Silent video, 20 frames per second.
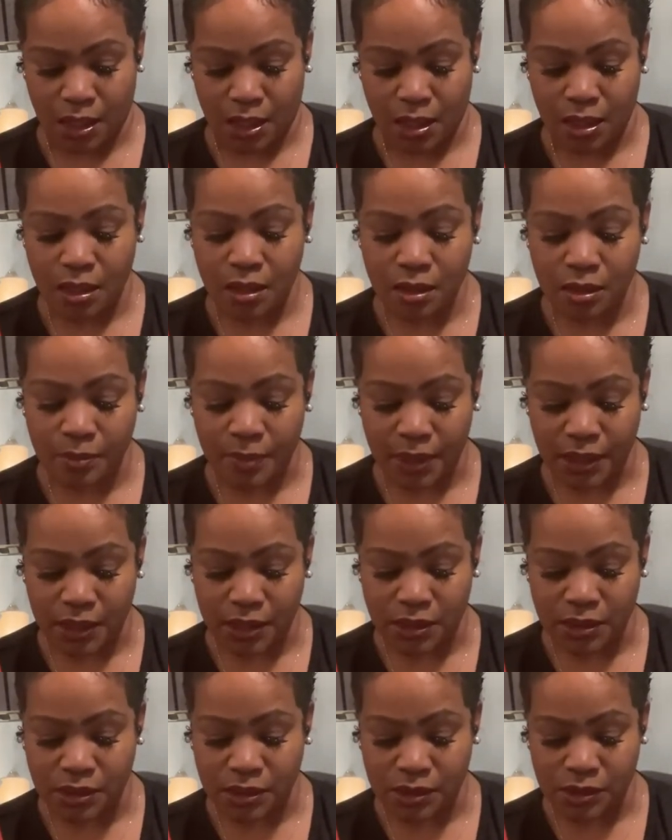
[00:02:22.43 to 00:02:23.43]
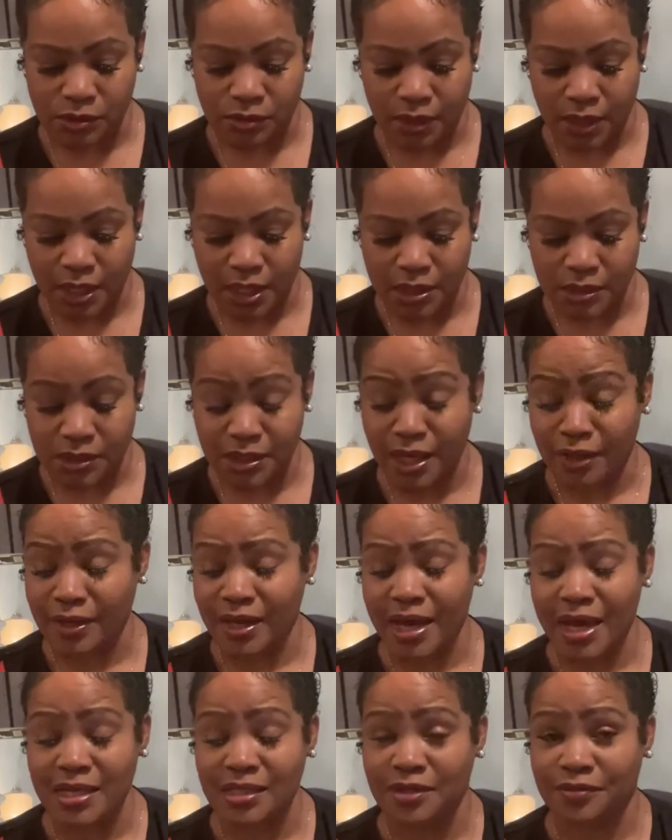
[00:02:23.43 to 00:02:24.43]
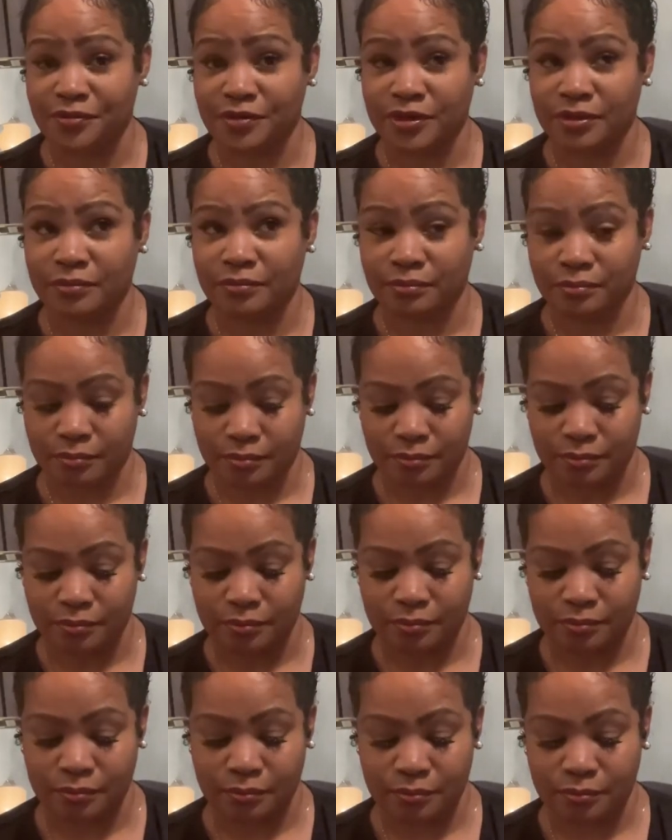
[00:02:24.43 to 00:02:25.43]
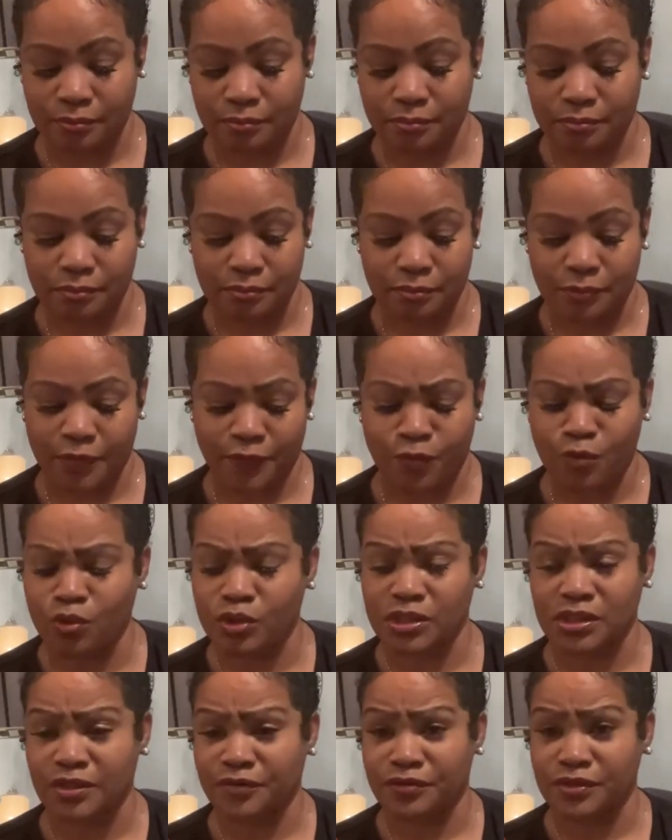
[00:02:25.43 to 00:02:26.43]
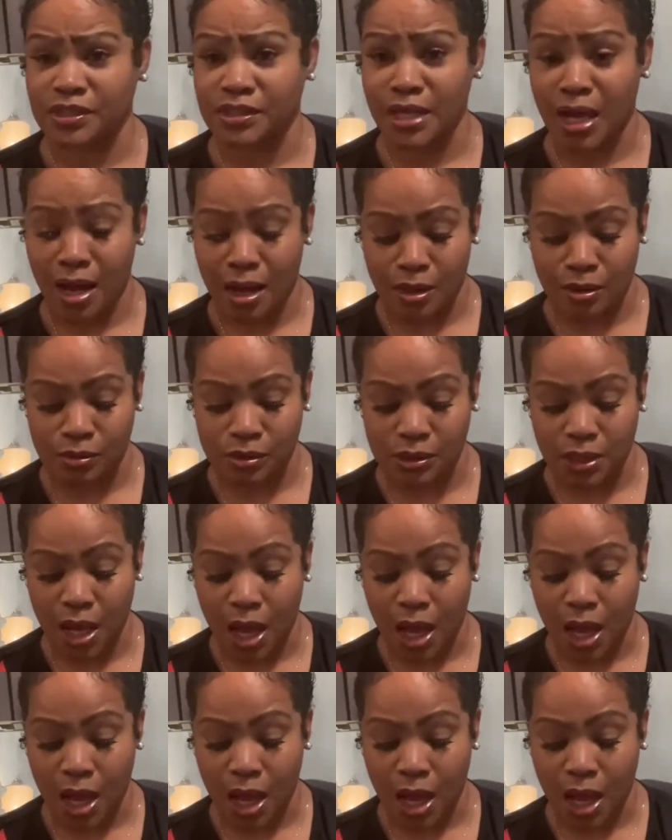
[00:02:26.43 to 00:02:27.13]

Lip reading: Oh my goodness, you guys. Now, they had different, of course, different styles.